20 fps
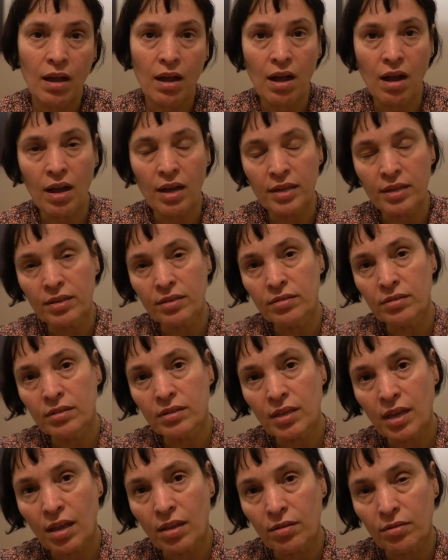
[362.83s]
I can
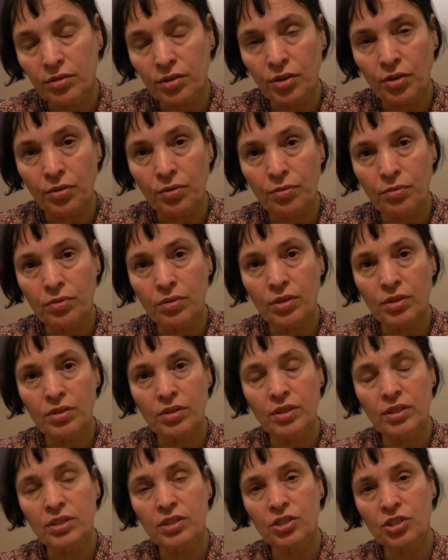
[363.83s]
tell you that
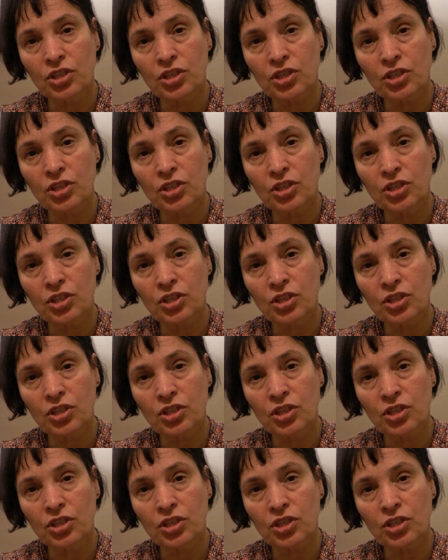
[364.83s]
this